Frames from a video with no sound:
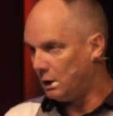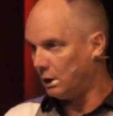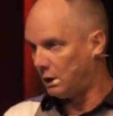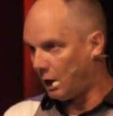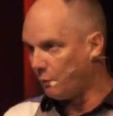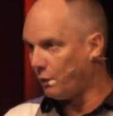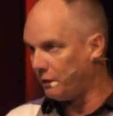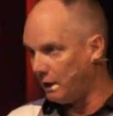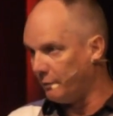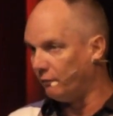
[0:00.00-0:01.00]
a guy by
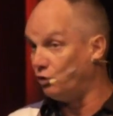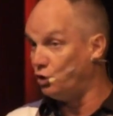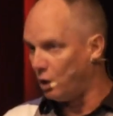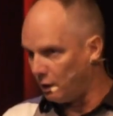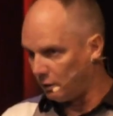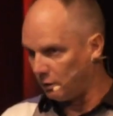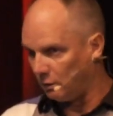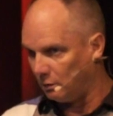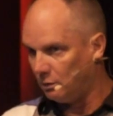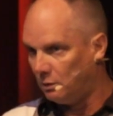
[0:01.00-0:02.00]
the name of
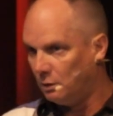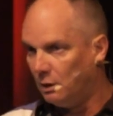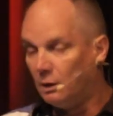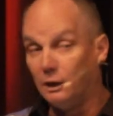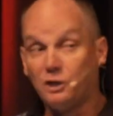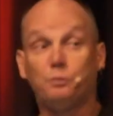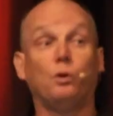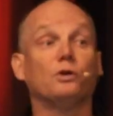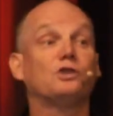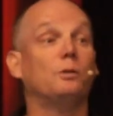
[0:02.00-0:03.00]
Jonathan, let's
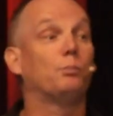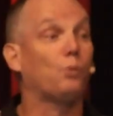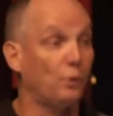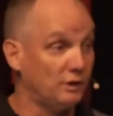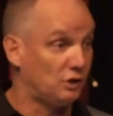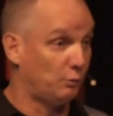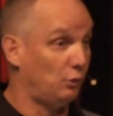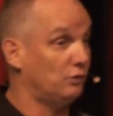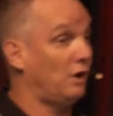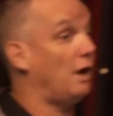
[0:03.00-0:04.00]
pull some
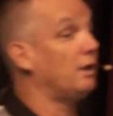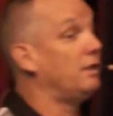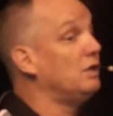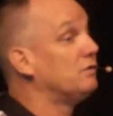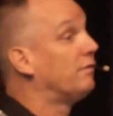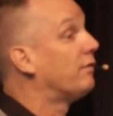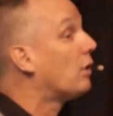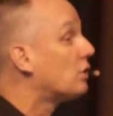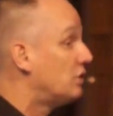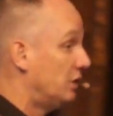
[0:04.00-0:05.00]
principles out of these
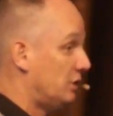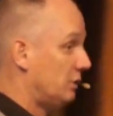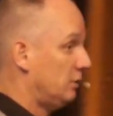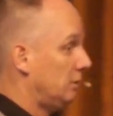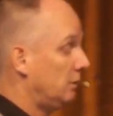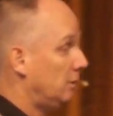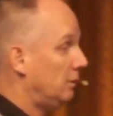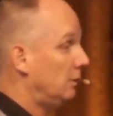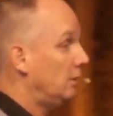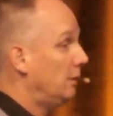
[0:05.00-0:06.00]
verses
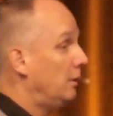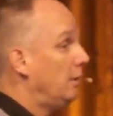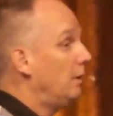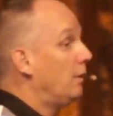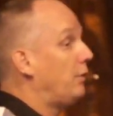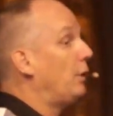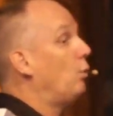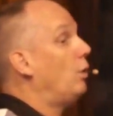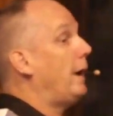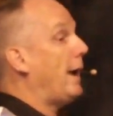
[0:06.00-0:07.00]

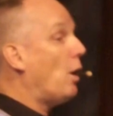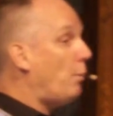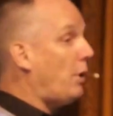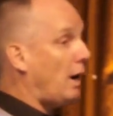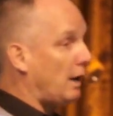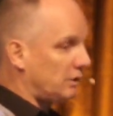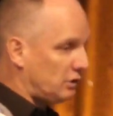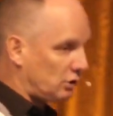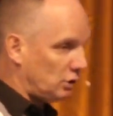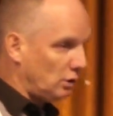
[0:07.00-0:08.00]
that will help
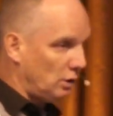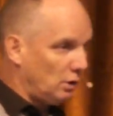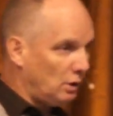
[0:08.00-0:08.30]
us